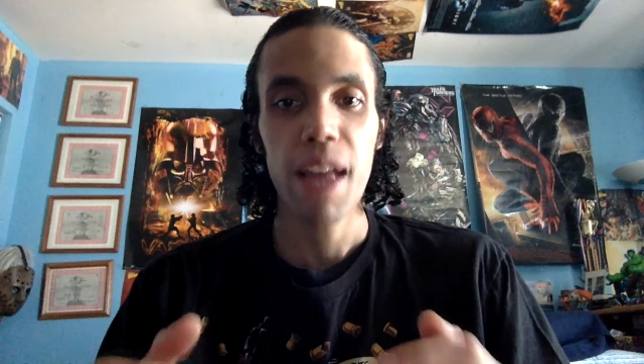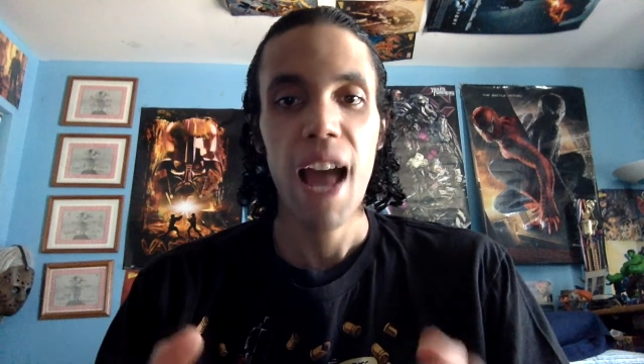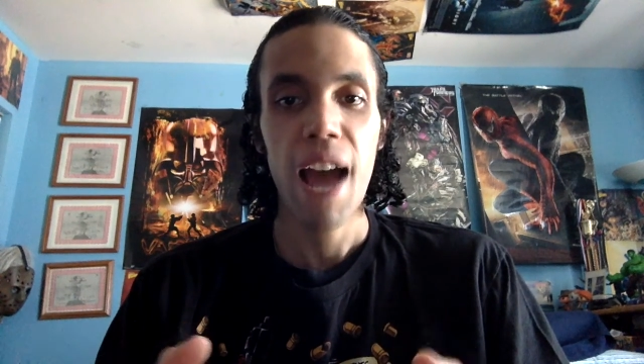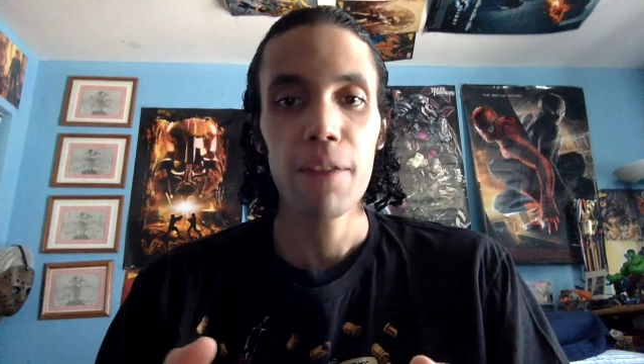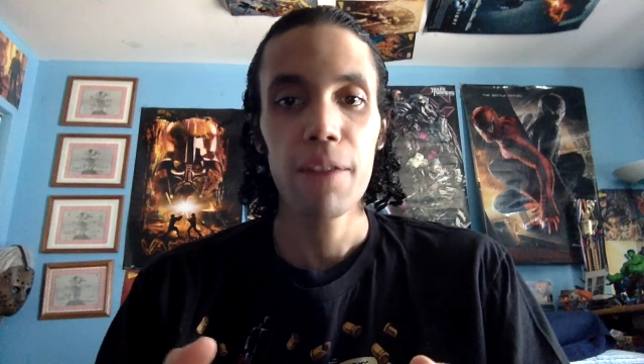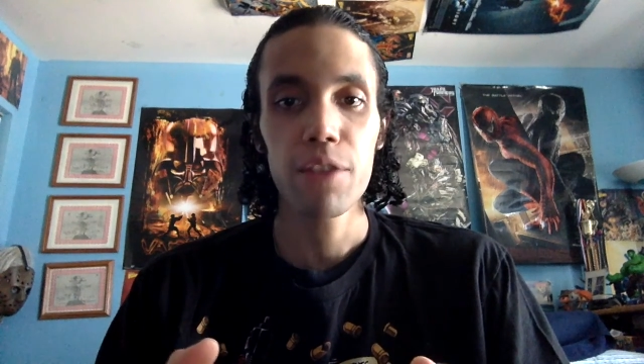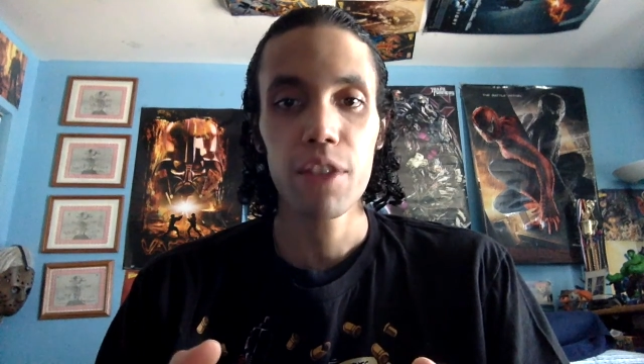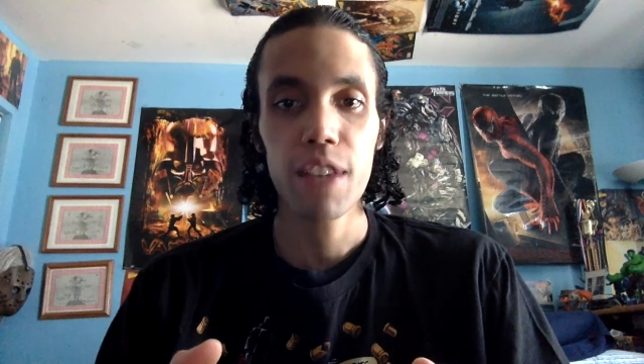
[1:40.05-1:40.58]

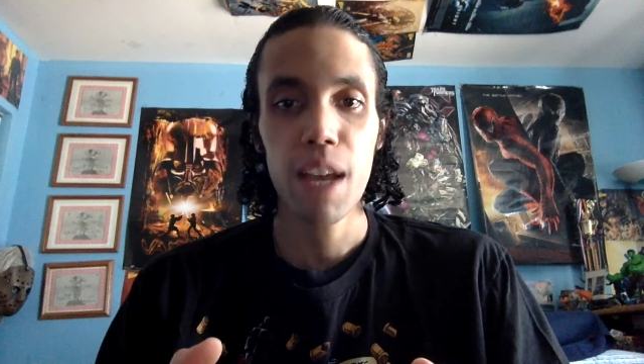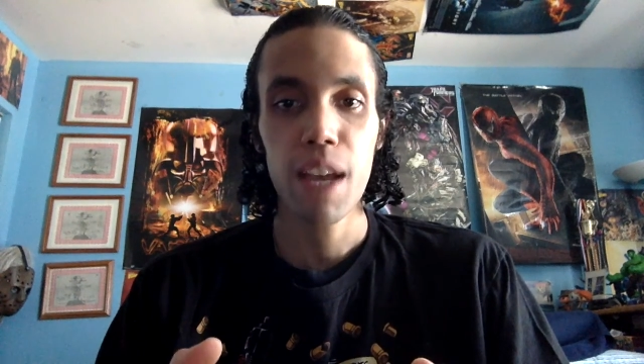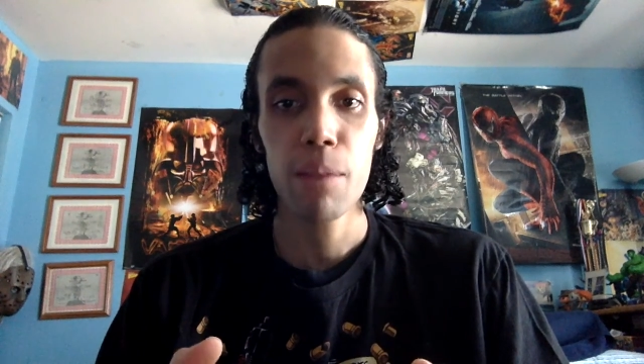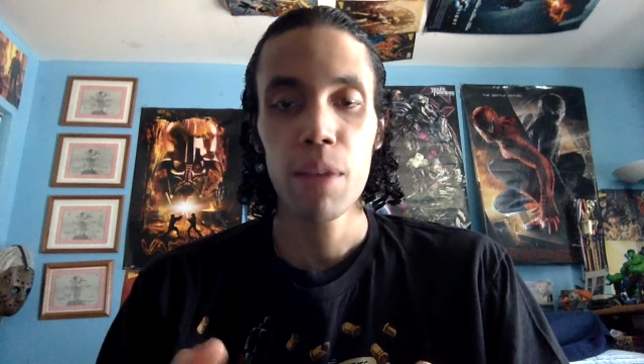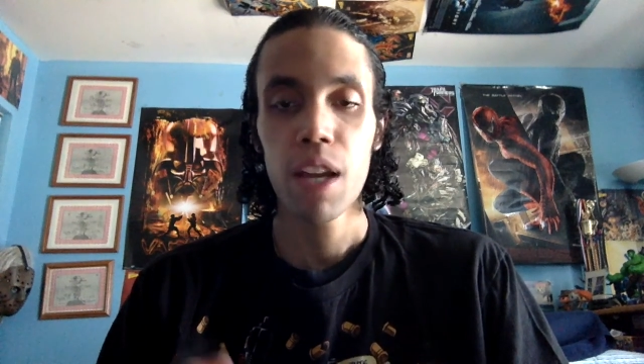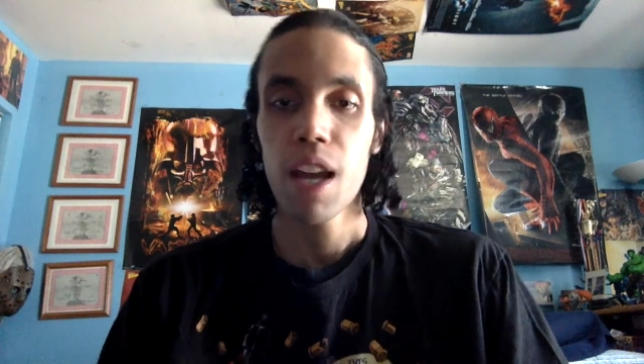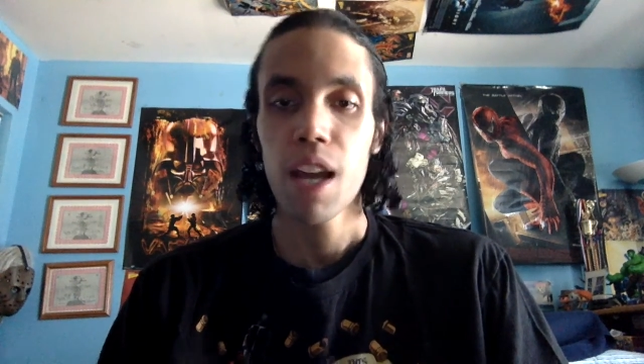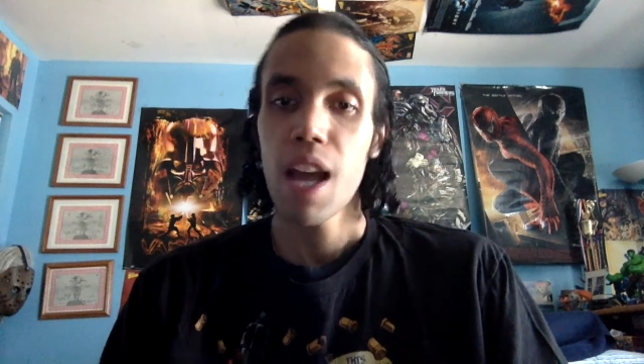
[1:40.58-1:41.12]
after them.
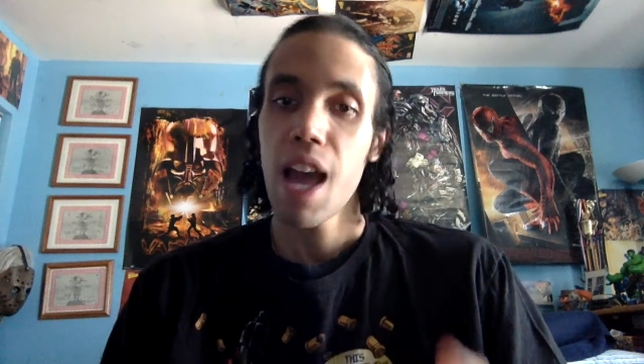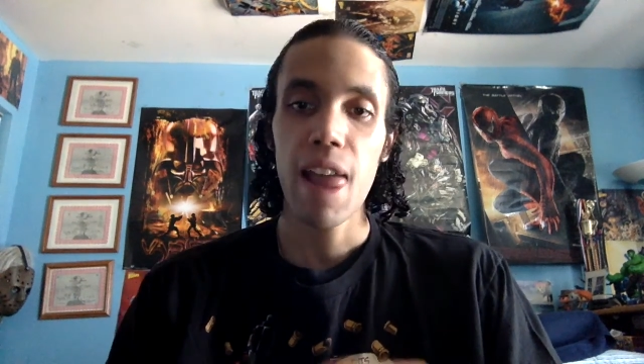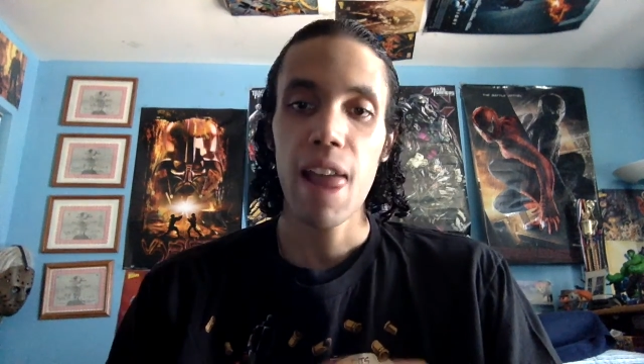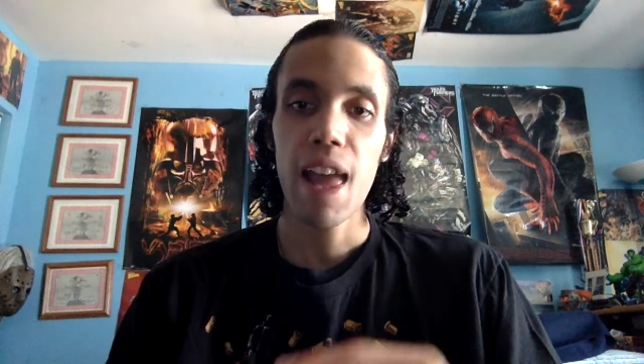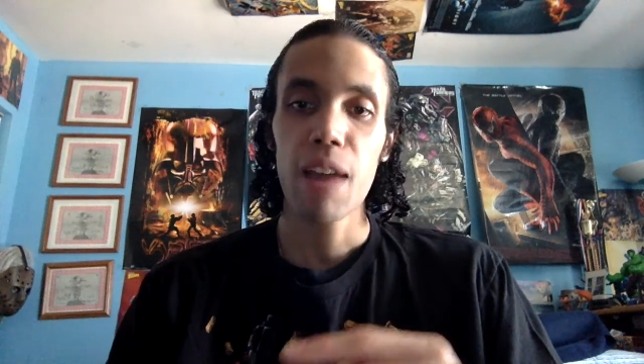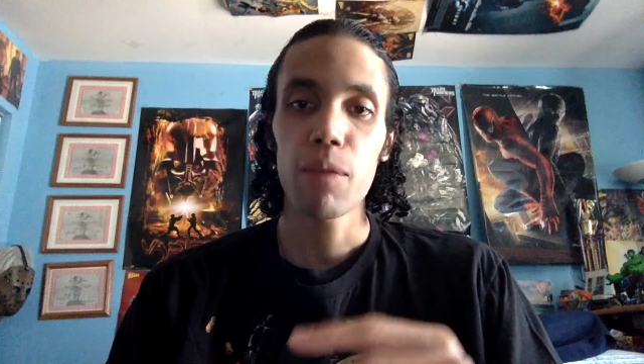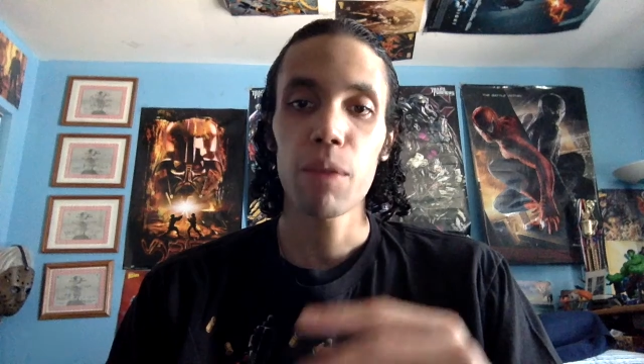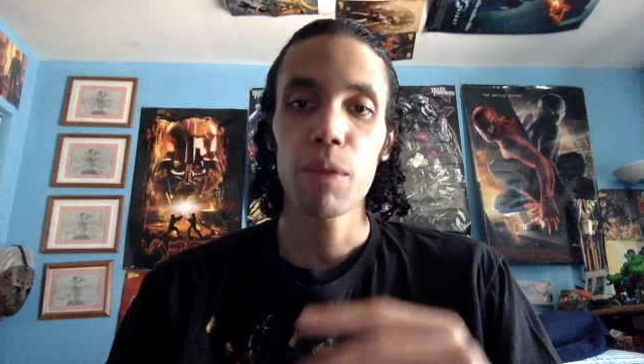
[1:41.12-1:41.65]

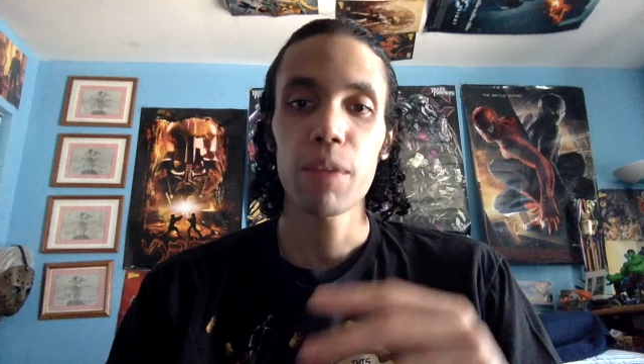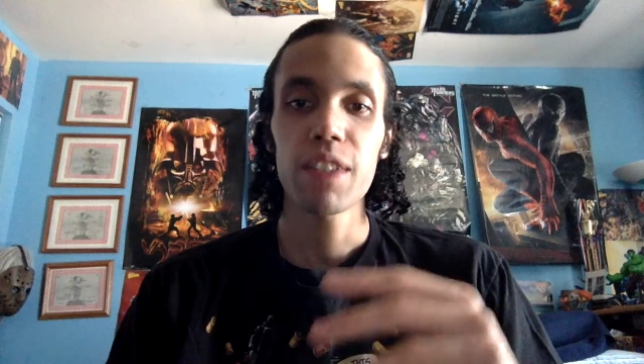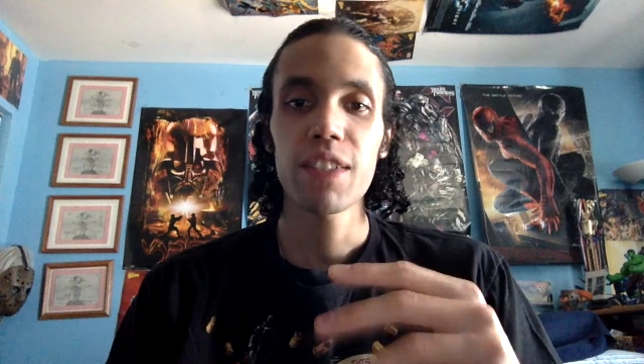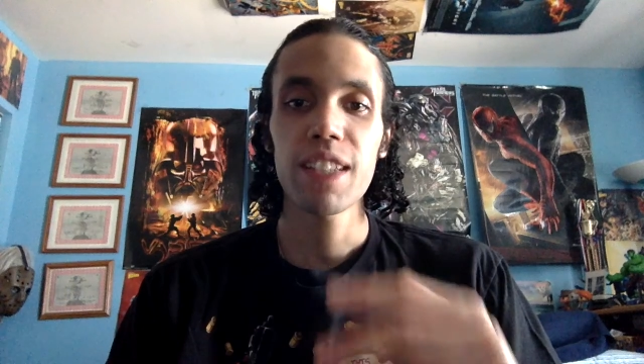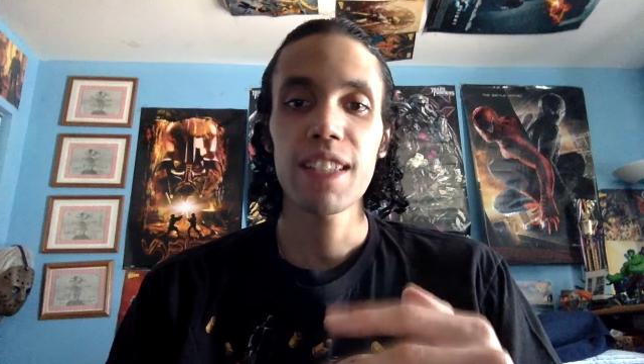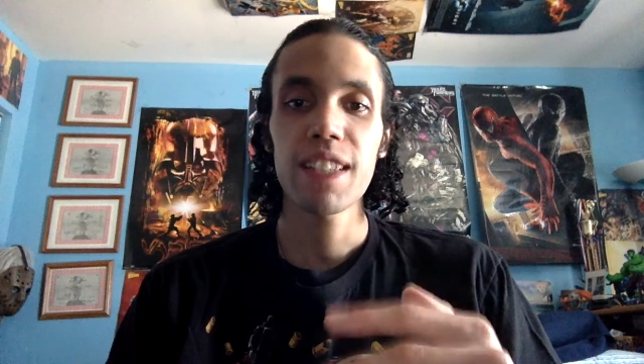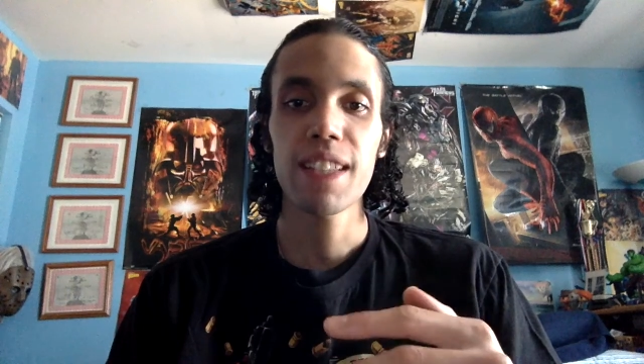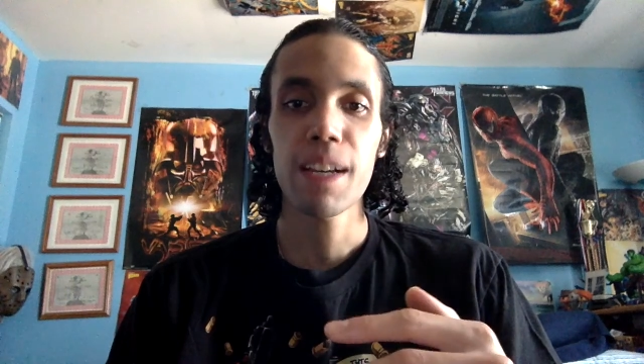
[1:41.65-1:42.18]
And when we
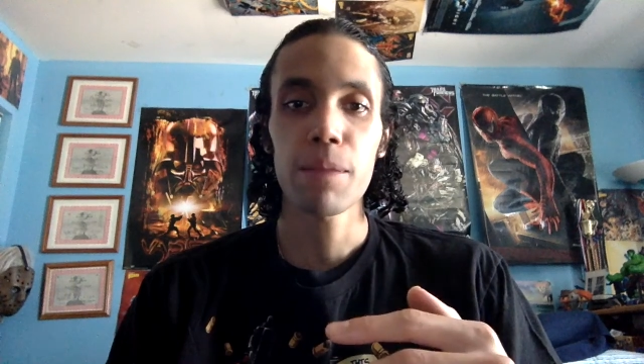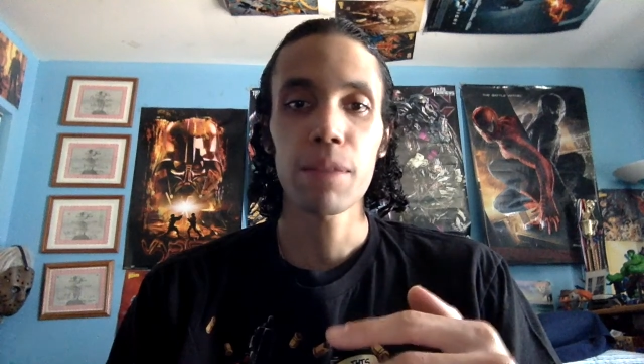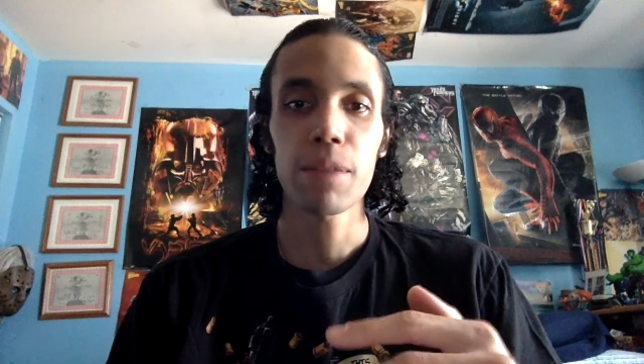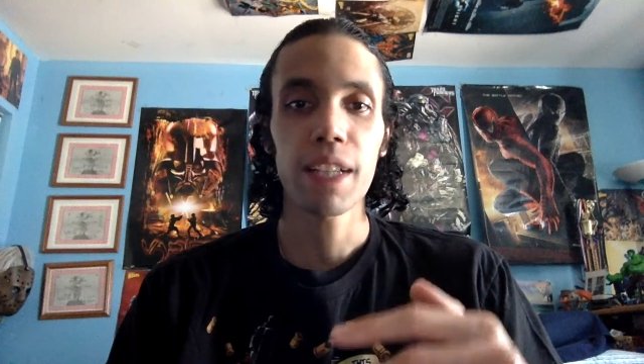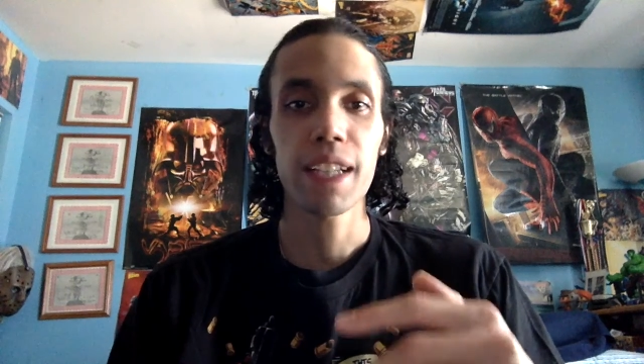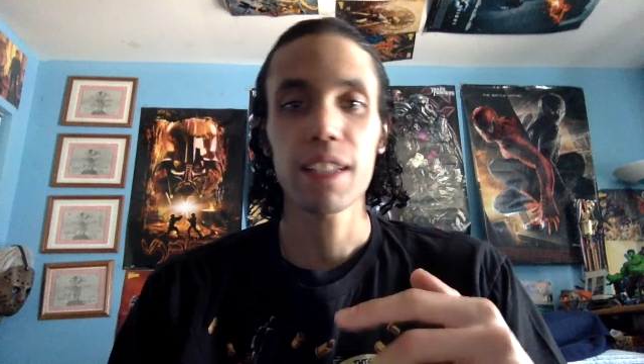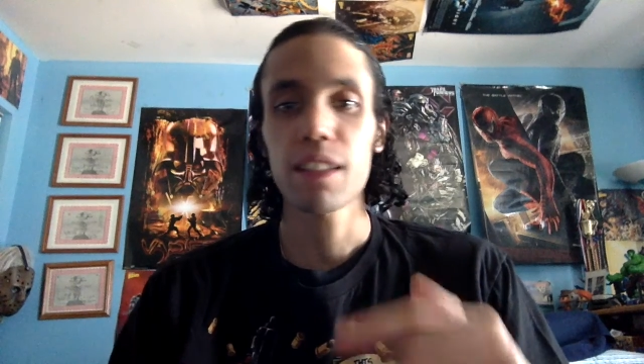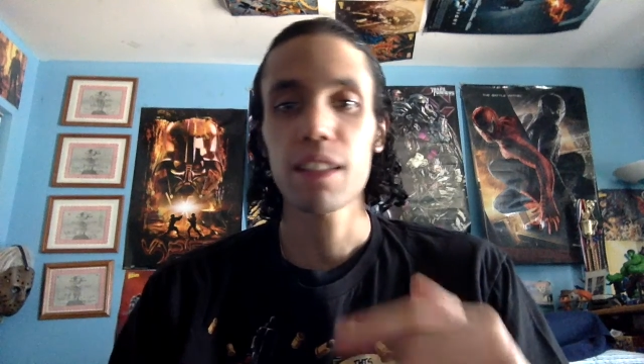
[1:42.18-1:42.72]
see them
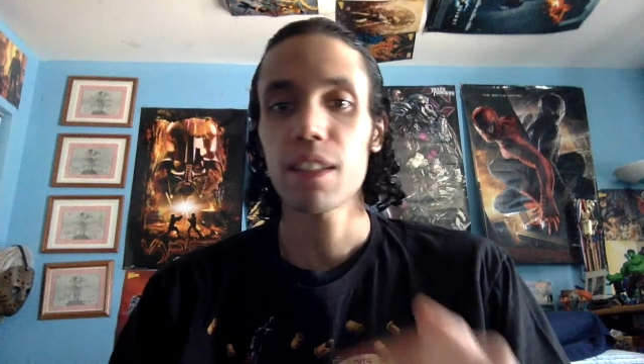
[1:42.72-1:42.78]
like